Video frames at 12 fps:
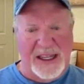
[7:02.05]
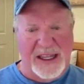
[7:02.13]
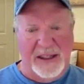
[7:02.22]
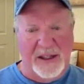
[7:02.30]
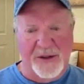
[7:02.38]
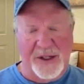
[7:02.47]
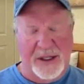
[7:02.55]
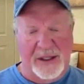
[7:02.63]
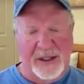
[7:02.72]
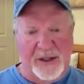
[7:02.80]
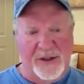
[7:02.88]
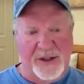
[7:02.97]
I think there's
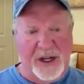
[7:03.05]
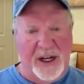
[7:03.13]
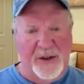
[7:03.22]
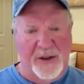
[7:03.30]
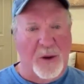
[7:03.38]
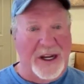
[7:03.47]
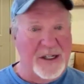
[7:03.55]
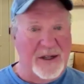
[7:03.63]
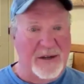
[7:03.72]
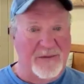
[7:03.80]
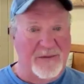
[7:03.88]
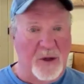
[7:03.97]
there's other
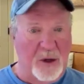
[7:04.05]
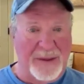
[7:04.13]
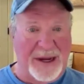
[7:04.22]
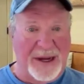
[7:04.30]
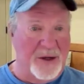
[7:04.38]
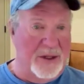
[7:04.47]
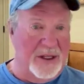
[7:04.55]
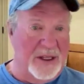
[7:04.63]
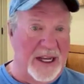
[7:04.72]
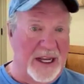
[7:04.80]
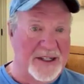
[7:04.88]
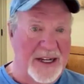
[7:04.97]
ways of going about doing
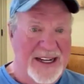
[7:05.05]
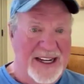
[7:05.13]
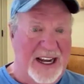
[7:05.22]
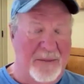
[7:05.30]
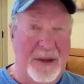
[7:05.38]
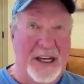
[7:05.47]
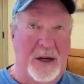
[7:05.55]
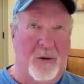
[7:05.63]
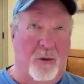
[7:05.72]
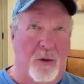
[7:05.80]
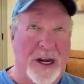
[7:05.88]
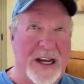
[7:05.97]
things, and
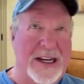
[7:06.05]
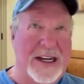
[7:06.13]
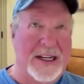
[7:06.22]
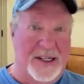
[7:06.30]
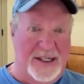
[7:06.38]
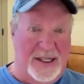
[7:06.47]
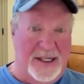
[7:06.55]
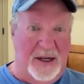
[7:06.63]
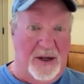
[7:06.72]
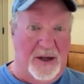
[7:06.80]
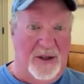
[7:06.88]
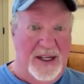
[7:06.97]
being ready to
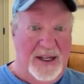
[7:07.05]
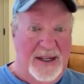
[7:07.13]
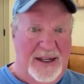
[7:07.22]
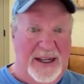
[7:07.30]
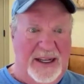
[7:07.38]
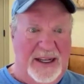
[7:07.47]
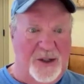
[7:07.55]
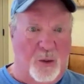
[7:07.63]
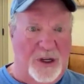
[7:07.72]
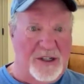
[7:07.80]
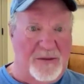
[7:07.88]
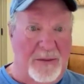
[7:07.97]
sell is
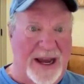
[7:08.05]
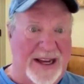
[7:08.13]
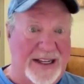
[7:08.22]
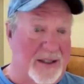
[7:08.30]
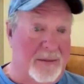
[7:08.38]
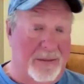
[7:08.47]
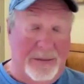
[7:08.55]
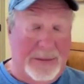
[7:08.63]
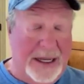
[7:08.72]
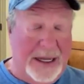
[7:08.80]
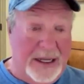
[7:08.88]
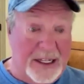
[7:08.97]
what's maxim.
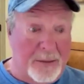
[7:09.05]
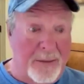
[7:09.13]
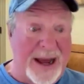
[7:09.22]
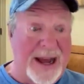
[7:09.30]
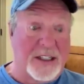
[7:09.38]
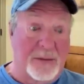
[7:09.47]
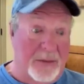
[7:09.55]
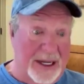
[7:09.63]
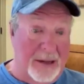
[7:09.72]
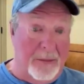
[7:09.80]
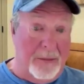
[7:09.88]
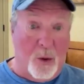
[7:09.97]
It's
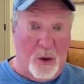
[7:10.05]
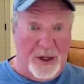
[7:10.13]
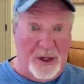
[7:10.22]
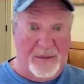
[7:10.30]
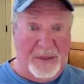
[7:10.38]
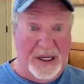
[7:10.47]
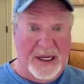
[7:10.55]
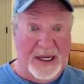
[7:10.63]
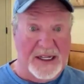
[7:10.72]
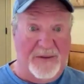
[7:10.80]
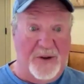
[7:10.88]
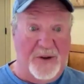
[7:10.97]
maximally important
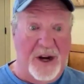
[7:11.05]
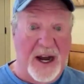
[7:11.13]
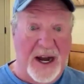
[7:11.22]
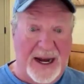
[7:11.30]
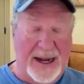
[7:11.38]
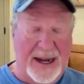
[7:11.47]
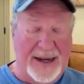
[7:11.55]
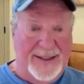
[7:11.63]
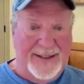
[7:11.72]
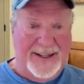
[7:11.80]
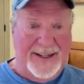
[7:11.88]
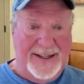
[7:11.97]
because if you're not,
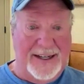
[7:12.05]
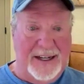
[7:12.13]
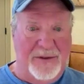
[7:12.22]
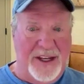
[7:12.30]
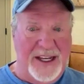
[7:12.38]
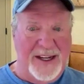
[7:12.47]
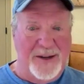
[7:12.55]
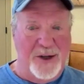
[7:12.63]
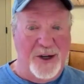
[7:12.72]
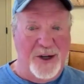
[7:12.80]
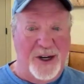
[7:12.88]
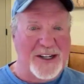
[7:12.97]
uh, then
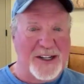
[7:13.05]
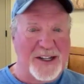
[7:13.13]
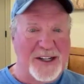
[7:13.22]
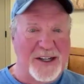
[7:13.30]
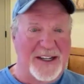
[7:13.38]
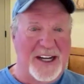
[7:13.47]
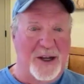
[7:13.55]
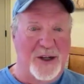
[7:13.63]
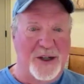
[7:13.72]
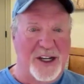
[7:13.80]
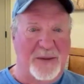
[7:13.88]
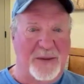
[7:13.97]
you're going to get somebody to
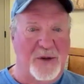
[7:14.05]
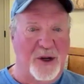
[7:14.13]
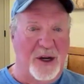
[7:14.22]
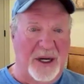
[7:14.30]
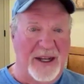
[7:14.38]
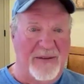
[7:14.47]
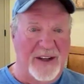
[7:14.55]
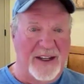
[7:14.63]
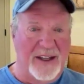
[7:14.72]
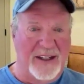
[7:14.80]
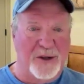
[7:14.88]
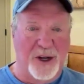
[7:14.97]
tell you something, you're going to believe
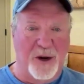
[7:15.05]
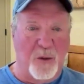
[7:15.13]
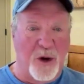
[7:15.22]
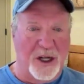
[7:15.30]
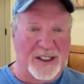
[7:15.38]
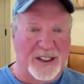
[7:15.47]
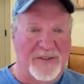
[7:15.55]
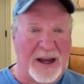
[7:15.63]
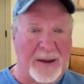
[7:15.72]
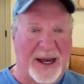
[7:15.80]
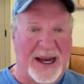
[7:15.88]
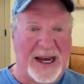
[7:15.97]
it, and then you're going to walk down
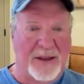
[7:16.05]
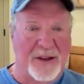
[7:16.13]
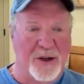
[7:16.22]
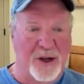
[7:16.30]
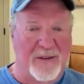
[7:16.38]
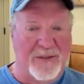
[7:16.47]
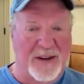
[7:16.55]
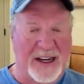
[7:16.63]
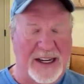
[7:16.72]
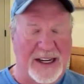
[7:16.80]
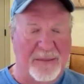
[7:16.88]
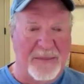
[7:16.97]
that path and you're going to
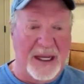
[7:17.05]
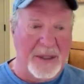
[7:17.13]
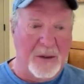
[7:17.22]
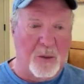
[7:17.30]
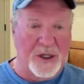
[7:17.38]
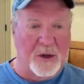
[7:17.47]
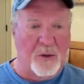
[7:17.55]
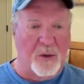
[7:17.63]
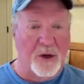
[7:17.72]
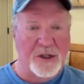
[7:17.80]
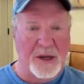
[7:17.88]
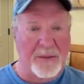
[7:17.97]
find out maybe it wasn't a
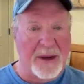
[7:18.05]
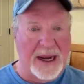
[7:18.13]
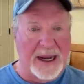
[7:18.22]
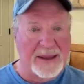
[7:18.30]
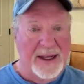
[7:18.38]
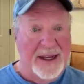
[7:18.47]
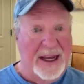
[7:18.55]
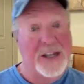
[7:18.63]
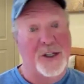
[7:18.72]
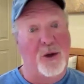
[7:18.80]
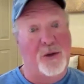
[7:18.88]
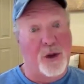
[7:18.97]
rosy path
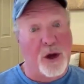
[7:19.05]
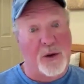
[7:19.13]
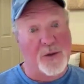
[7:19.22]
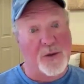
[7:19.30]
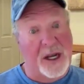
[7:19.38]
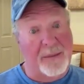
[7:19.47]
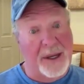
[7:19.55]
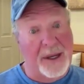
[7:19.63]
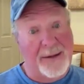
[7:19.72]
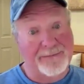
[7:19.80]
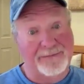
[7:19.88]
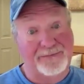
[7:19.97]
as you thought it was going to
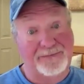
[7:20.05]
be.